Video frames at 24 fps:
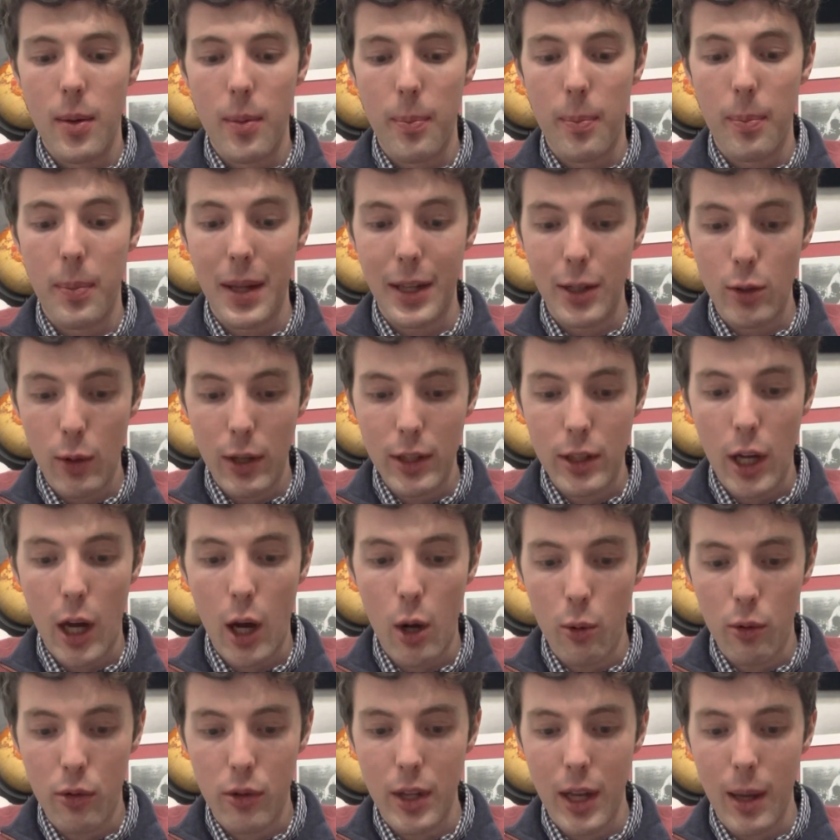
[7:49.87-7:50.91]
But they do get to
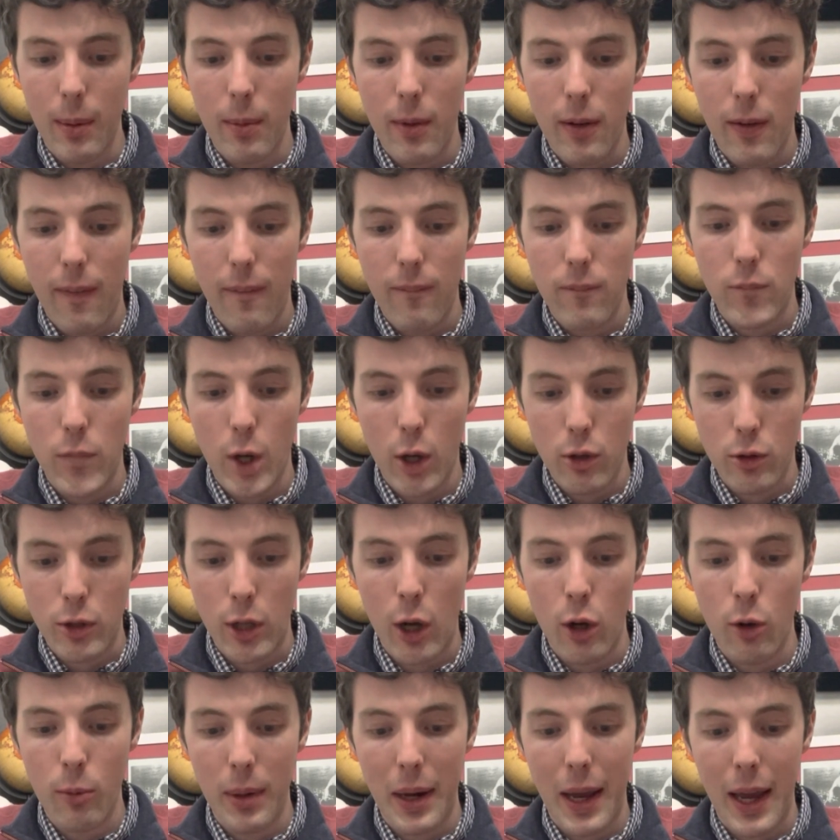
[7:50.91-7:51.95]
host them. First
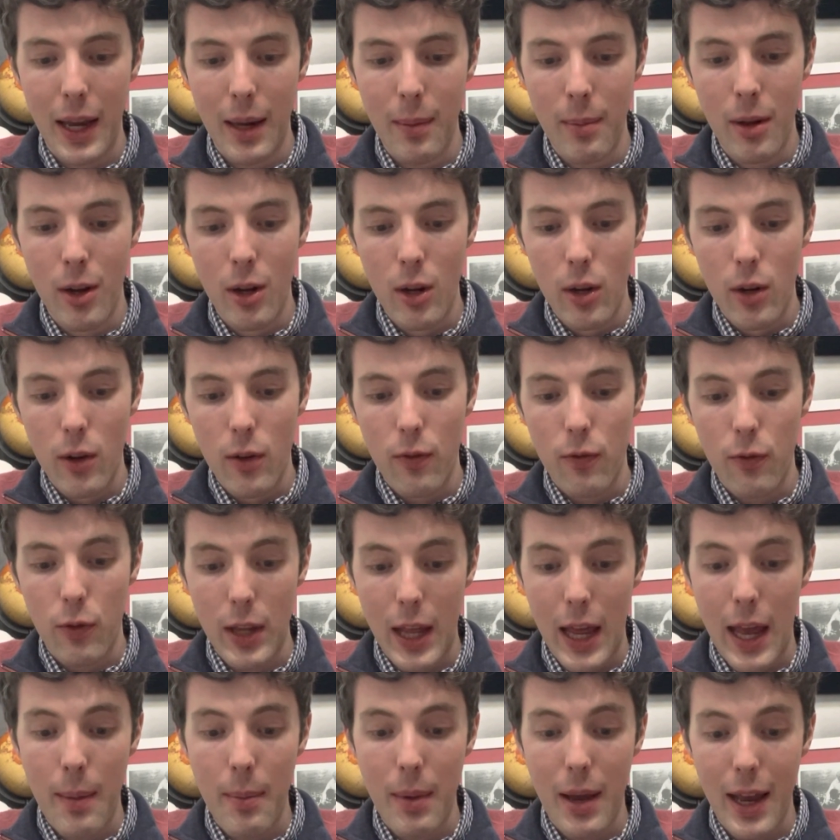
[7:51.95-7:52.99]
home game for
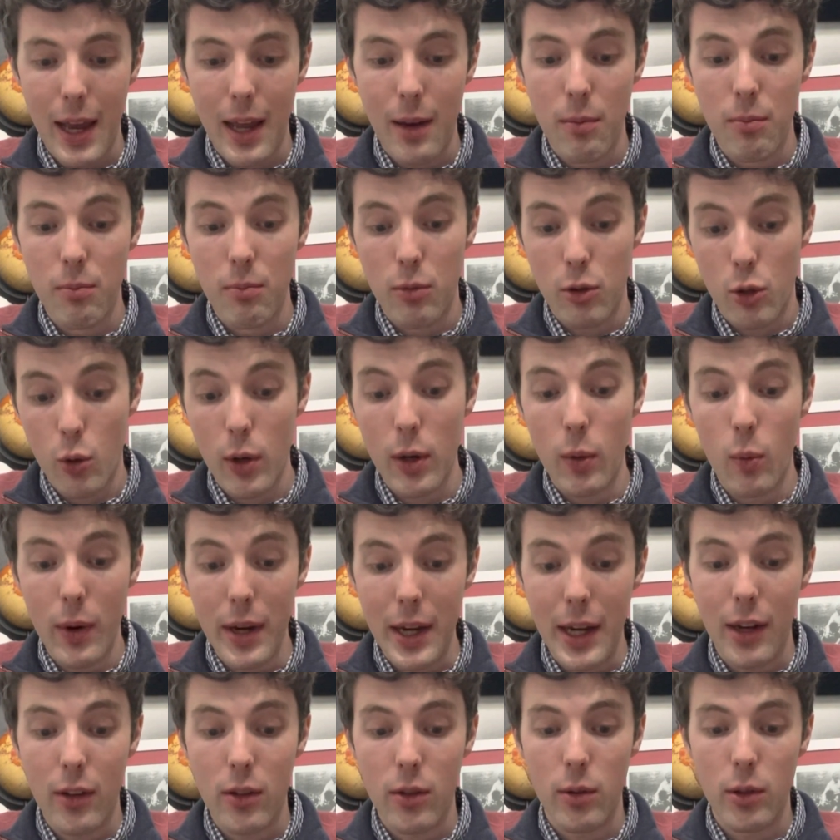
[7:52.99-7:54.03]
them in 3
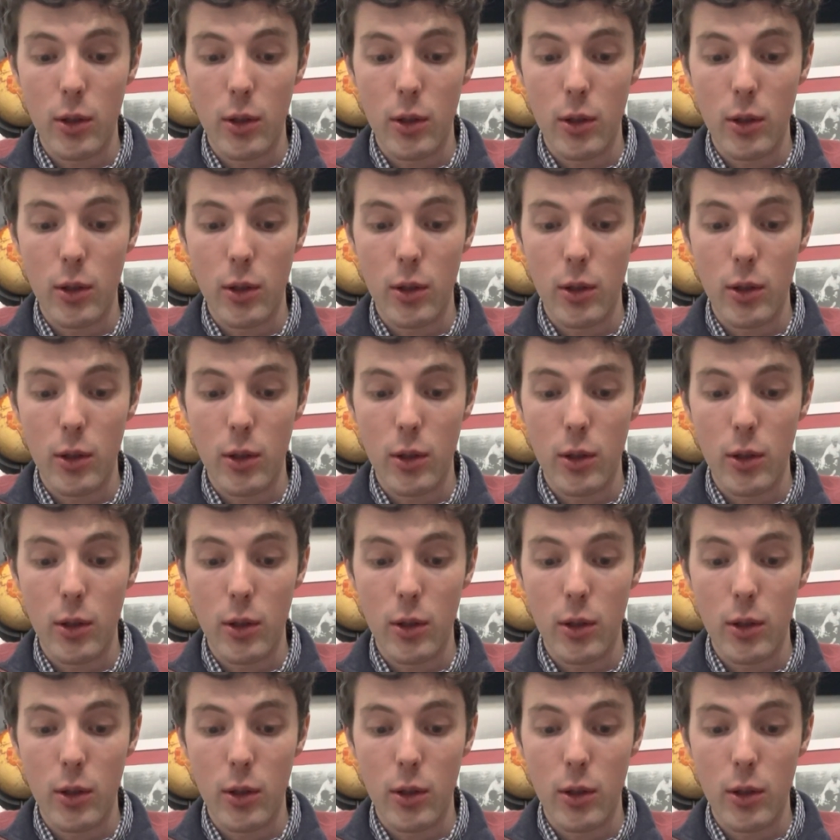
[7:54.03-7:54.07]
weeks.